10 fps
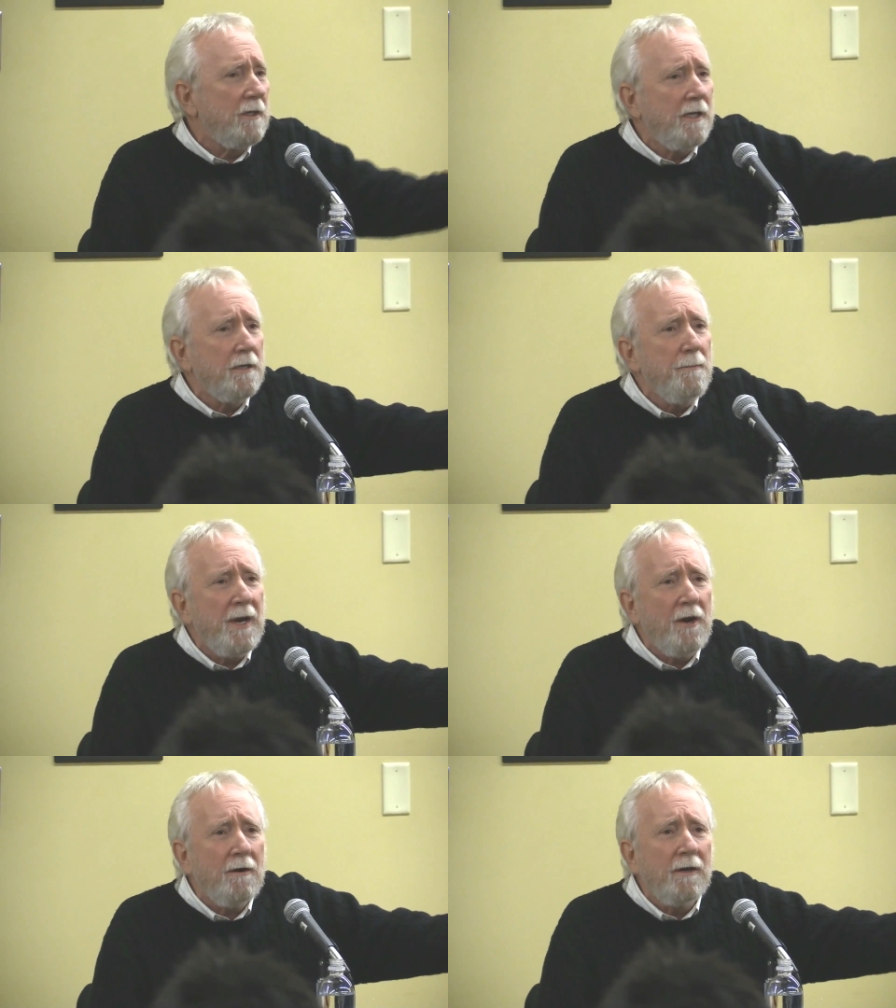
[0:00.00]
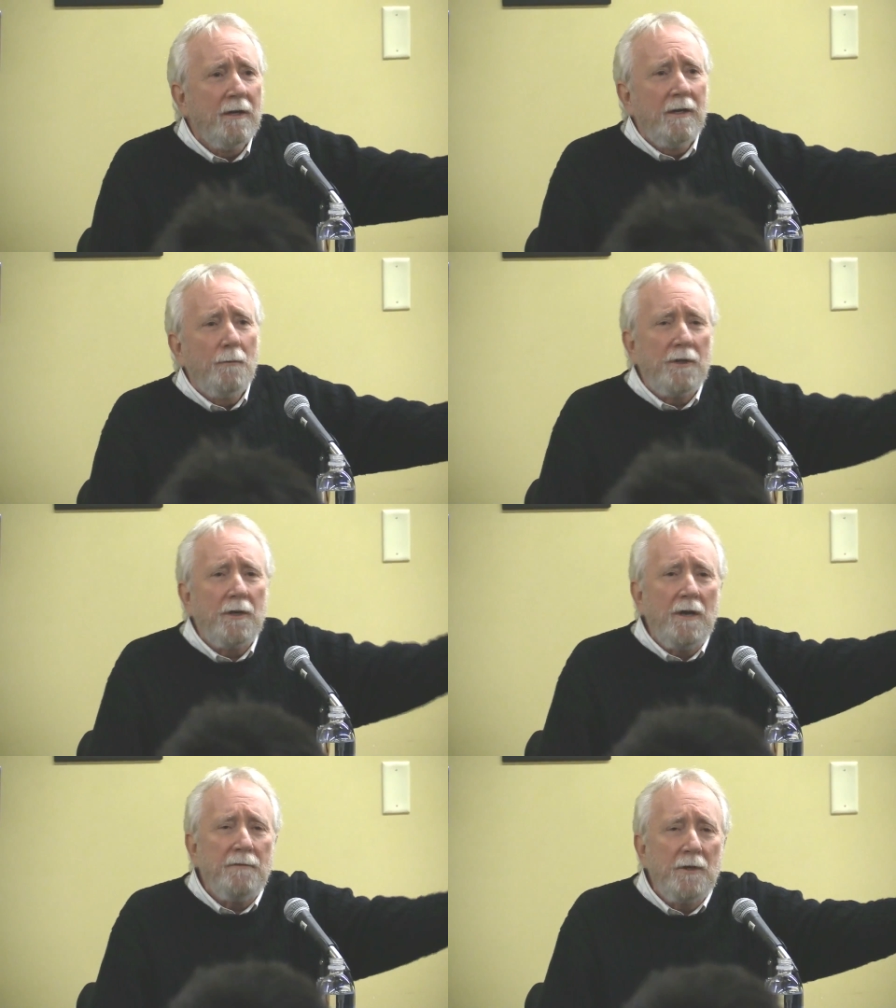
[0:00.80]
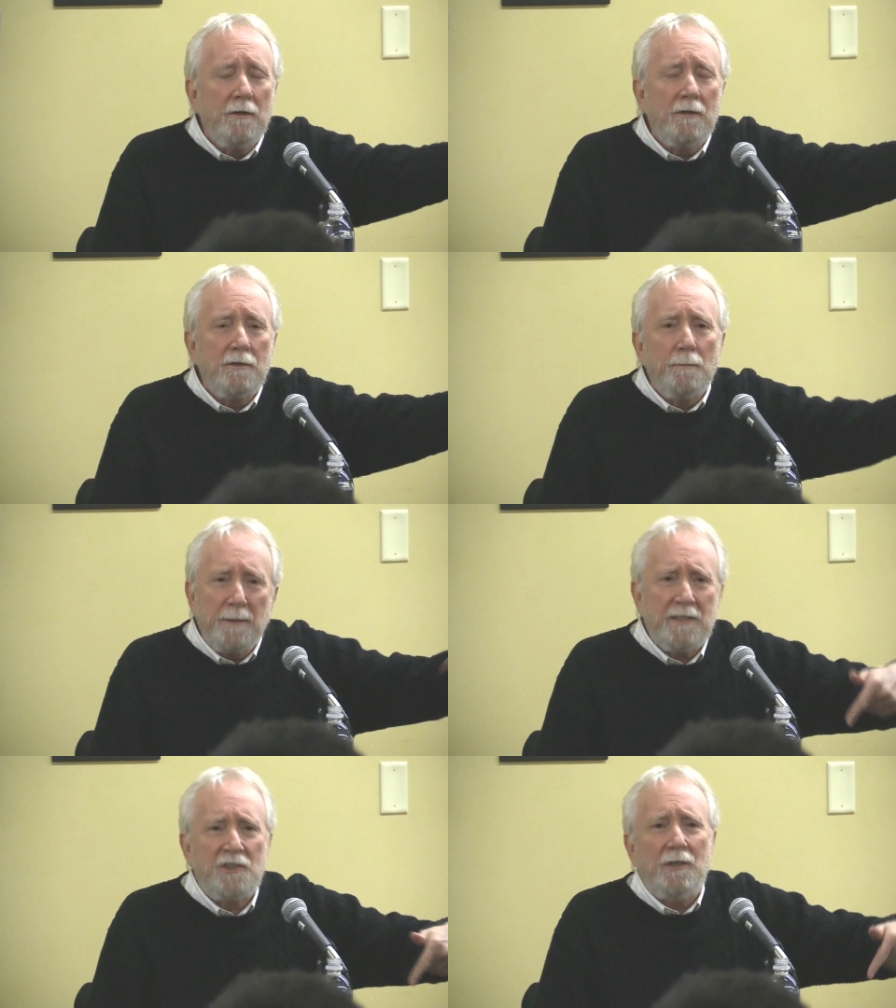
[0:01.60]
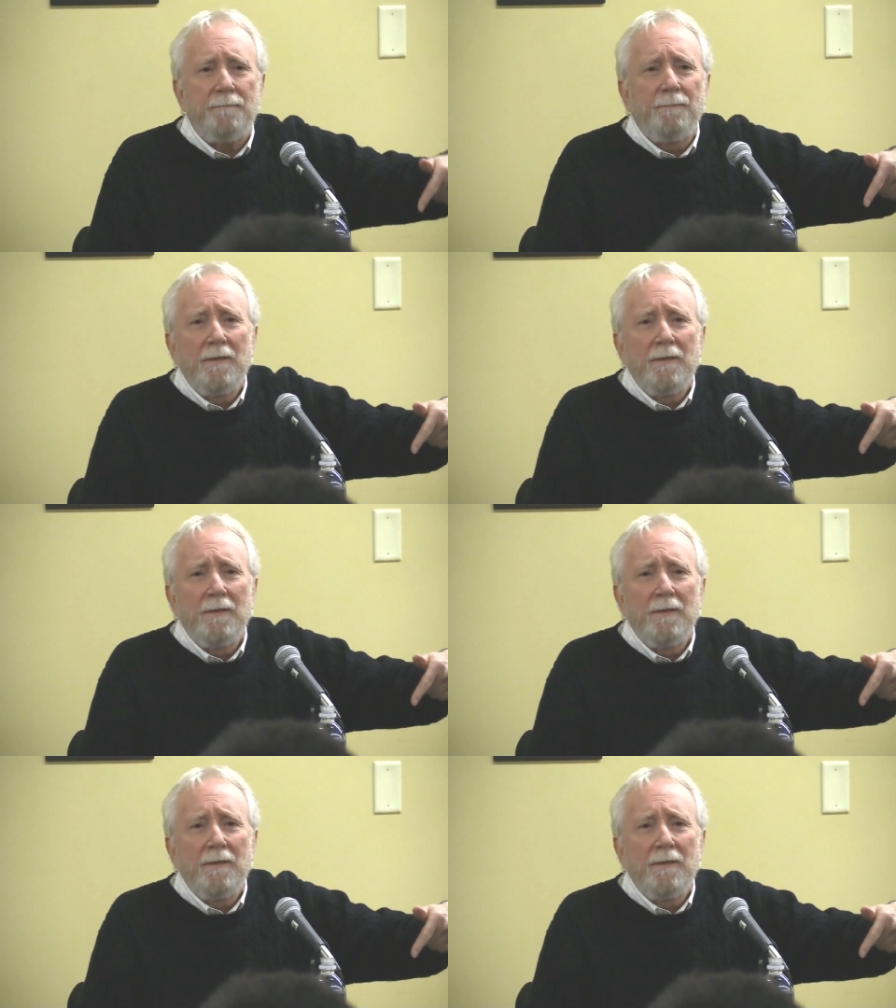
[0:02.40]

you need a mayor with a governor to bless it.